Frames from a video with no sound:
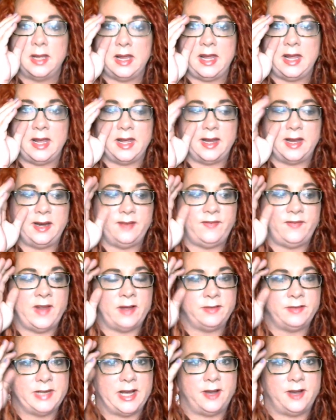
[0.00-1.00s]
and
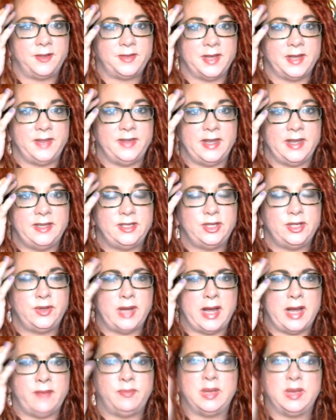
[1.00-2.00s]
found out that they do
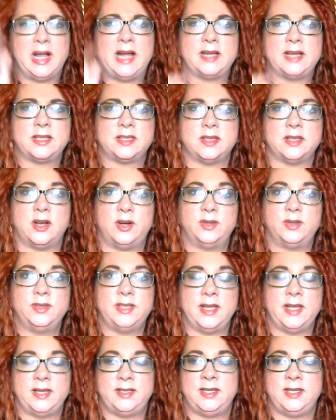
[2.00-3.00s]
have black salt
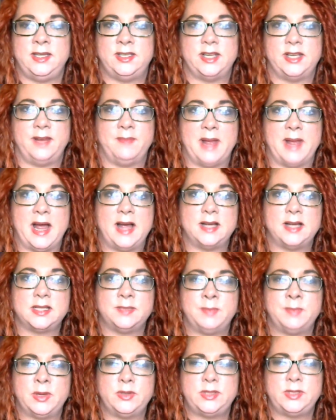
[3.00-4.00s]
at TJ Maxx.
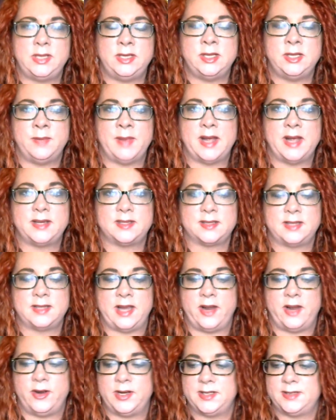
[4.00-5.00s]
Most TJ Maxx
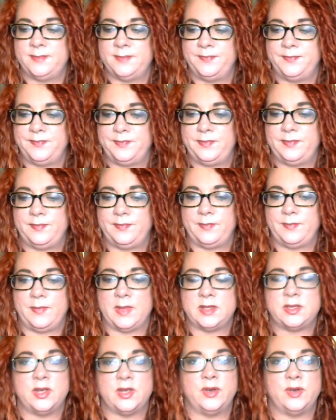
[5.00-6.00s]
carries,
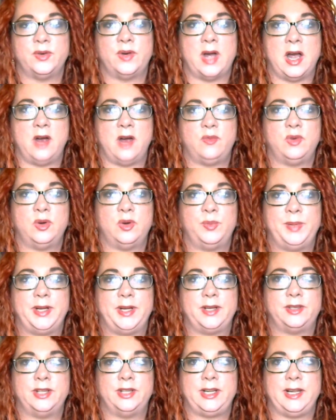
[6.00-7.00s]
so I will
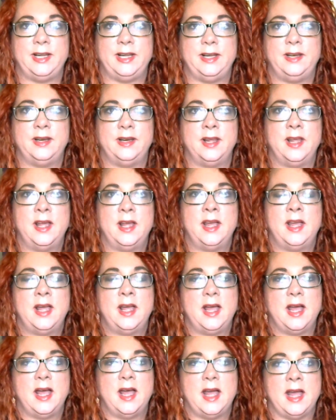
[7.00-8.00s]
be looking
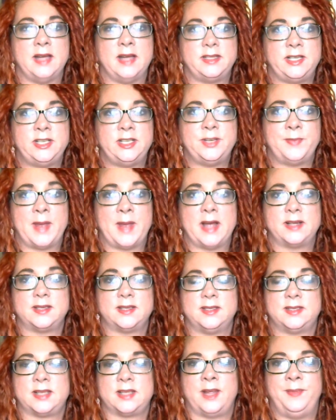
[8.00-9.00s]
at TJ Maxx
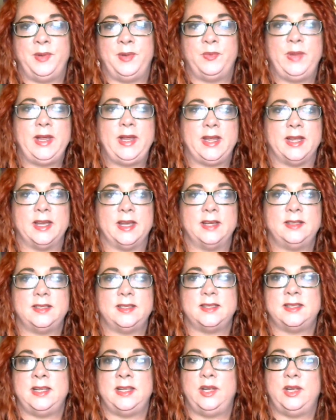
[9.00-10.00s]
this coming weekend to
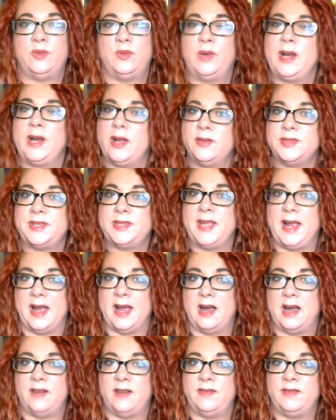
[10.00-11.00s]
see what else they
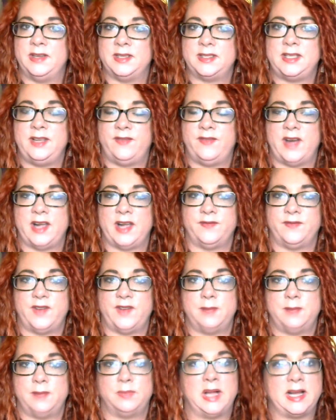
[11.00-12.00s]
have and see if I can
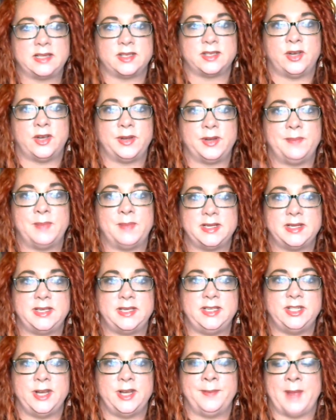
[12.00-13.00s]
find black salt at my
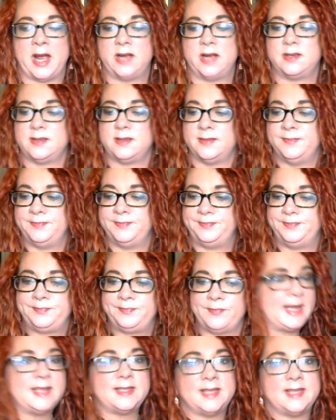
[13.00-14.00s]
TJ Maxx.
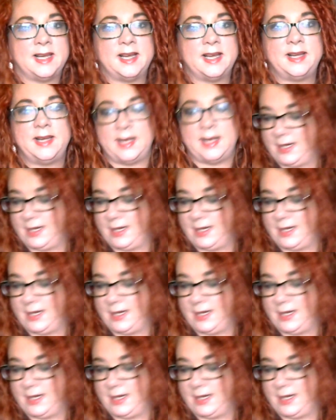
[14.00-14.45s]
Like I said, I